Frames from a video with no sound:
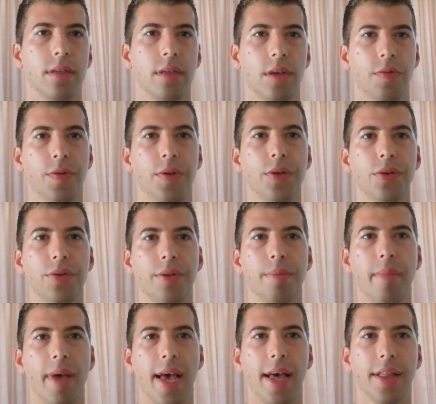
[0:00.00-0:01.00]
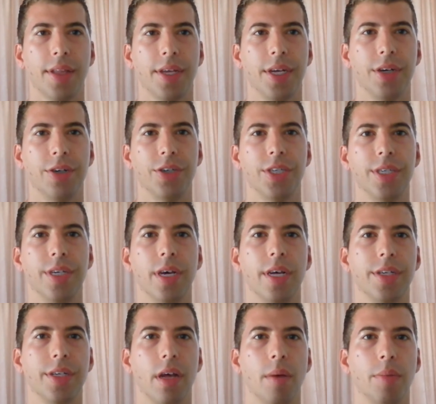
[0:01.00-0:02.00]
If you do the math here, she
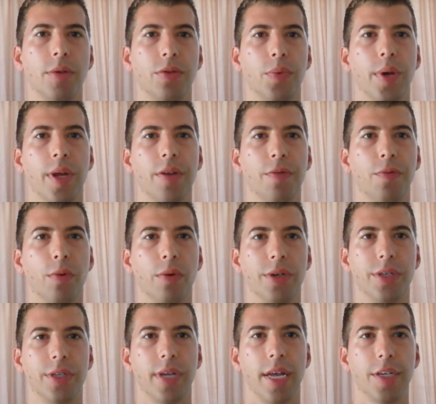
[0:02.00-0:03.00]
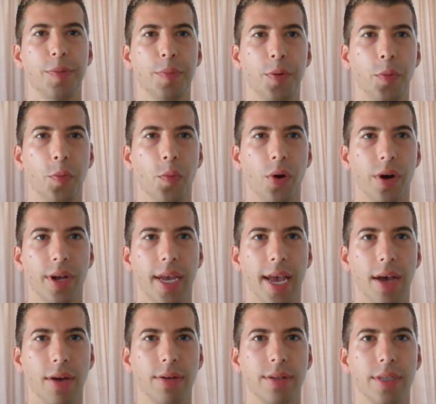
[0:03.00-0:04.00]
does up to 24 sets per
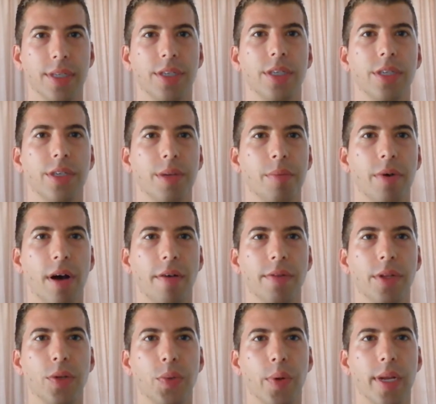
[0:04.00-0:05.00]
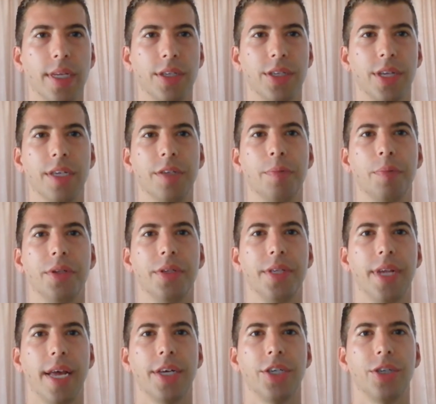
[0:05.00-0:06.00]
workout. This is above the 20 sets per
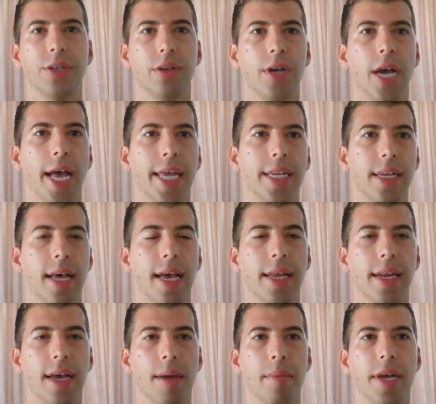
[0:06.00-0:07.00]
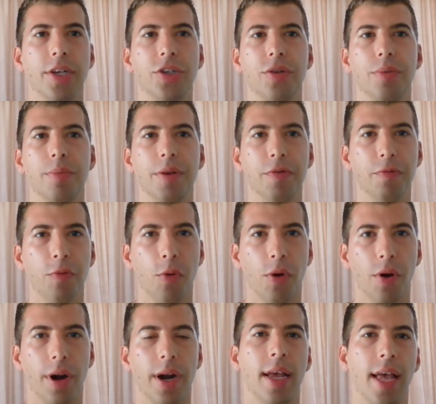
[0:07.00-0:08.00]
session guideline I mentioned
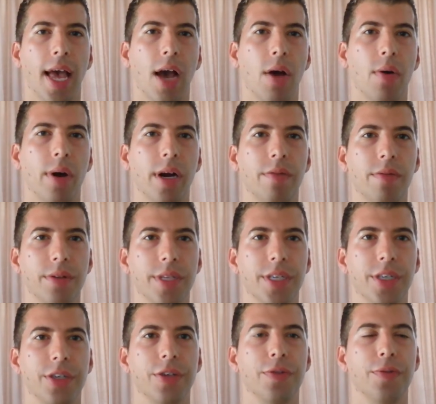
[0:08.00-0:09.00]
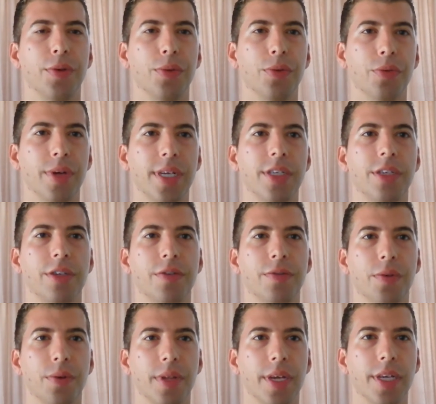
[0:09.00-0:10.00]
before. However, there's a few reasons
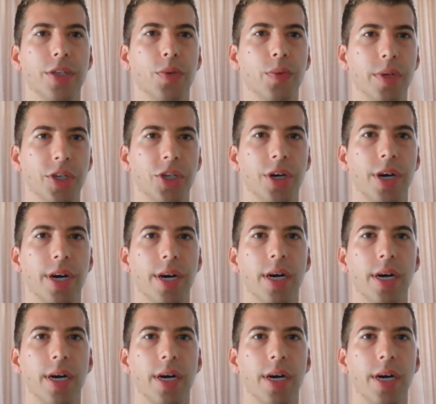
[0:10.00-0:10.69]
for this, which are